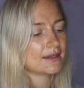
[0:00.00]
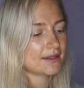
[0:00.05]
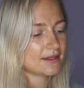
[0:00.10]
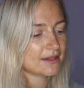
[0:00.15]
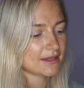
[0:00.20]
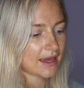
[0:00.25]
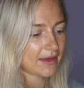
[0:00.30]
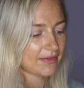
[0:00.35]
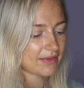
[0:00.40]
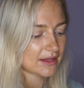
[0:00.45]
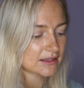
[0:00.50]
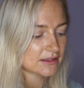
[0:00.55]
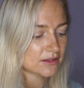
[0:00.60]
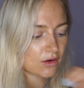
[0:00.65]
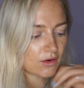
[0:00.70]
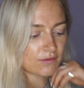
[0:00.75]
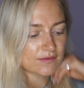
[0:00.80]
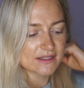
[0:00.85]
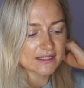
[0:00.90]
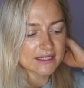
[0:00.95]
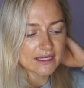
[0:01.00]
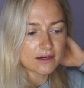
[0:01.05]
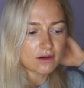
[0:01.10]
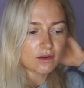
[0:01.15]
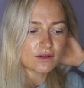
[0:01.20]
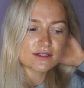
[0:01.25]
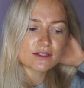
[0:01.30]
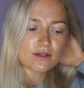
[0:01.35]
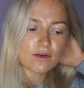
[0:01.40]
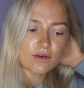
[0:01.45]
Yeah, there's obviously
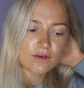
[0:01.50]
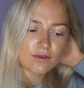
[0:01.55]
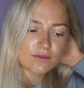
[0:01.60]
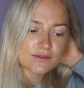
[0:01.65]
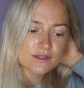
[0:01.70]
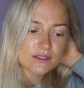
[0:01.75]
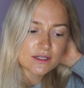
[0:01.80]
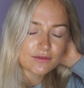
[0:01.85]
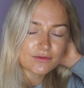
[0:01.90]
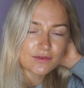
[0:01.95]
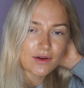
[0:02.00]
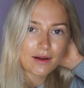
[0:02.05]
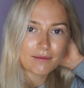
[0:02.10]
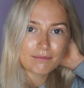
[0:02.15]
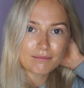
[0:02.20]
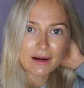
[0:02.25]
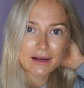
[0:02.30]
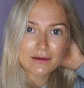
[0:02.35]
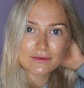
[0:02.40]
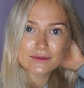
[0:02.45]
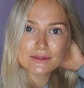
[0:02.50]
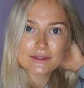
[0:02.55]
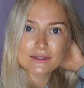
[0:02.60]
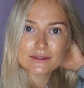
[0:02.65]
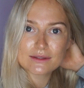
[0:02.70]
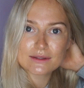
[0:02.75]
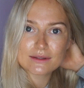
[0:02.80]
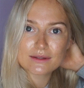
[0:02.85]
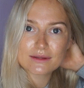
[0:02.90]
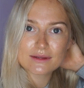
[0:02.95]
lots of stuff going around.
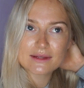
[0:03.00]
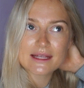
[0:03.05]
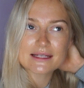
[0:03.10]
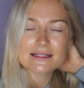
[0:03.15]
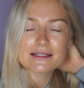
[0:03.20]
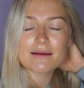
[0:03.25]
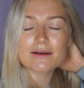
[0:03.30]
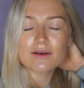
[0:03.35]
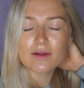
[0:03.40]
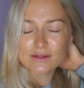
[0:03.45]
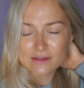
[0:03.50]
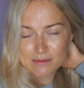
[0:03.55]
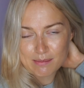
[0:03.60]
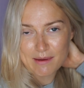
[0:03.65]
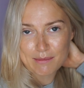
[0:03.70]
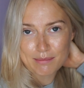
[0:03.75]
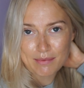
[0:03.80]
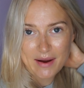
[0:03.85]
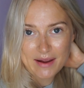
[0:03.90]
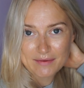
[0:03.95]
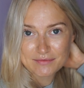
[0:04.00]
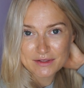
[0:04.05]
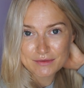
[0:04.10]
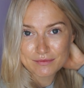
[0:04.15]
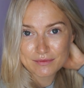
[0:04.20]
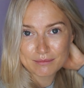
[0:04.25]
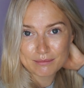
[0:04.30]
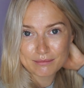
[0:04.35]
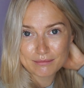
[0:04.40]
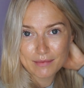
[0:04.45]
There's lots of people have
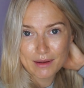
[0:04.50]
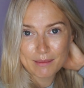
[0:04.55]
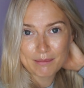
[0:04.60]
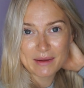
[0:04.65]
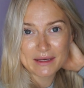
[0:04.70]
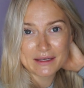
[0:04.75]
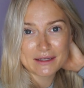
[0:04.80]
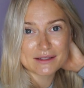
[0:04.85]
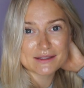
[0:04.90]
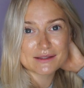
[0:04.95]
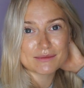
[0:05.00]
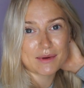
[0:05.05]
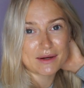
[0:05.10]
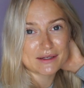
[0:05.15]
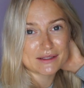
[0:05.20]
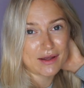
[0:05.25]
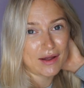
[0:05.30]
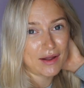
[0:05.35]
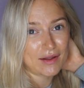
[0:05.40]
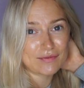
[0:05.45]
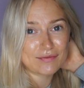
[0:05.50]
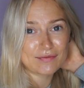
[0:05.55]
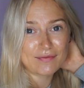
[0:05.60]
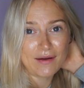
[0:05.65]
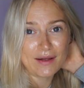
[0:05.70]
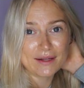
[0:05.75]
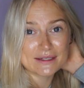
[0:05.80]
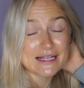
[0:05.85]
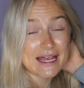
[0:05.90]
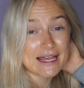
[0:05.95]
different opinions, whereas I
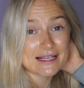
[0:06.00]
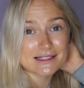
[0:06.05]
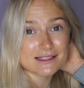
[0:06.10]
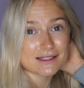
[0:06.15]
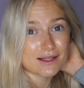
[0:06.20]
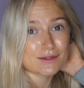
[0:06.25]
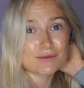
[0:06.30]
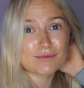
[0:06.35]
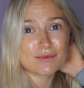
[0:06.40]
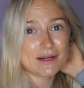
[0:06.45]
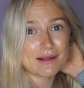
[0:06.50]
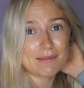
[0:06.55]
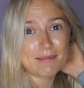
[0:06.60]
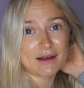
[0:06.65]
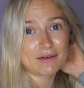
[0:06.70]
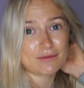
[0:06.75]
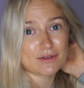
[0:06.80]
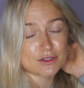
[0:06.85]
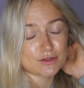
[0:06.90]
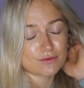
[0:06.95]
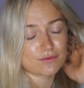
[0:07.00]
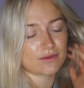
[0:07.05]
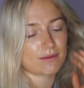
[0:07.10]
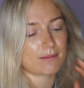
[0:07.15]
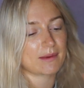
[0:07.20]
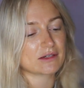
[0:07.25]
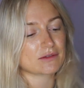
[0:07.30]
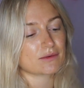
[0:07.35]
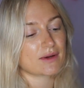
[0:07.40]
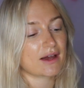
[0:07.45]
find exercise really beneficial for the
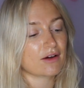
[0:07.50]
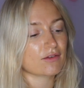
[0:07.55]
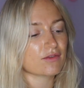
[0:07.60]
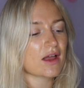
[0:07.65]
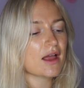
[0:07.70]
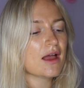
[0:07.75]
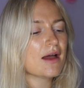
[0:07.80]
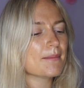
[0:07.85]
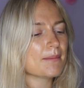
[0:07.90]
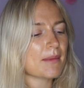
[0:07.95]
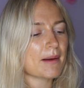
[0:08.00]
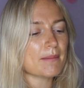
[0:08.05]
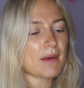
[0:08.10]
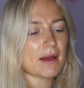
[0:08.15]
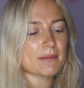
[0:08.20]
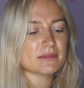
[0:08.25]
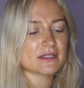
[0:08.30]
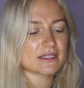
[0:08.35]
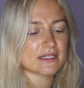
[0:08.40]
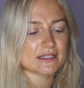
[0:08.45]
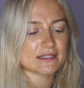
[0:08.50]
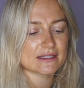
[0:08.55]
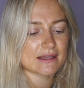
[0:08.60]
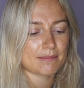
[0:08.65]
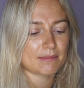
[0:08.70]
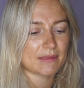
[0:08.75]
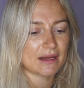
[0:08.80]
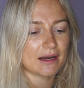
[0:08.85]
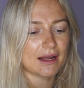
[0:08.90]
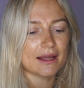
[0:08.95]
mental health. My mum's just
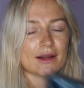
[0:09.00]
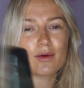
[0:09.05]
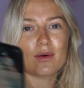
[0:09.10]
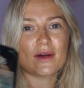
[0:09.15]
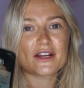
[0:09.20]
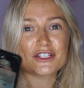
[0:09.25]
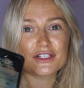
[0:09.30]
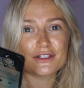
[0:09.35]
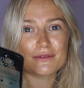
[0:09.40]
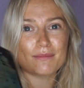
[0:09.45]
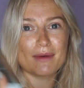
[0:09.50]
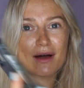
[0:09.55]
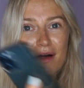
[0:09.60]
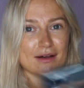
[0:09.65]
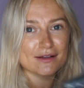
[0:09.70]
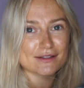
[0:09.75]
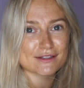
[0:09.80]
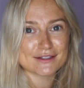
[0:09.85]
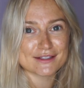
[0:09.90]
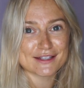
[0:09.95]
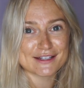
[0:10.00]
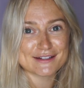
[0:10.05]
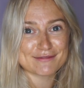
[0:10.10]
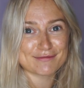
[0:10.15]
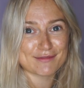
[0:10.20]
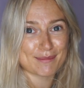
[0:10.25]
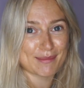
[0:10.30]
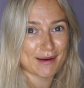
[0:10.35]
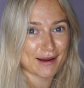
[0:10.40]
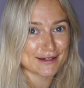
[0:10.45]
sent me like question marks because I
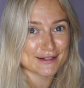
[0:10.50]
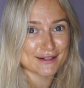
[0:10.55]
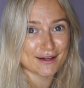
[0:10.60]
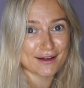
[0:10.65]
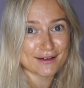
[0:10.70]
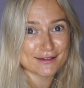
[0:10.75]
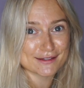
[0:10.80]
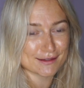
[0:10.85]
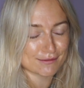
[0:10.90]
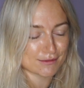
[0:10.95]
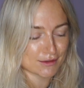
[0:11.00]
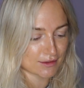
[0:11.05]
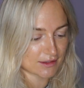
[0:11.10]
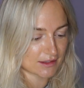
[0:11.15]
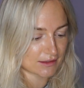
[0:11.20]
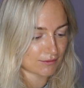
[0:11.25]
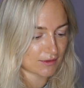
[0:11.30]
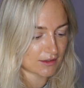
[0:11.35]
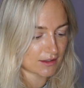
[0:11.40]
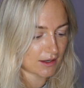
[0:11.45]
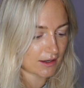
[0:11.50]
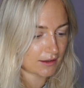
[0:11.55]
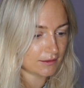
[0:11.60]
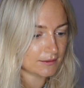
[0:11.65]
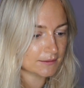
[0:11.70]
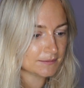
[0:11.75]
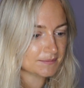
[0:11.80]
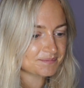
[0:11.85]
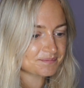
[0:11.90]
didn't reply to her because I'm doing this video.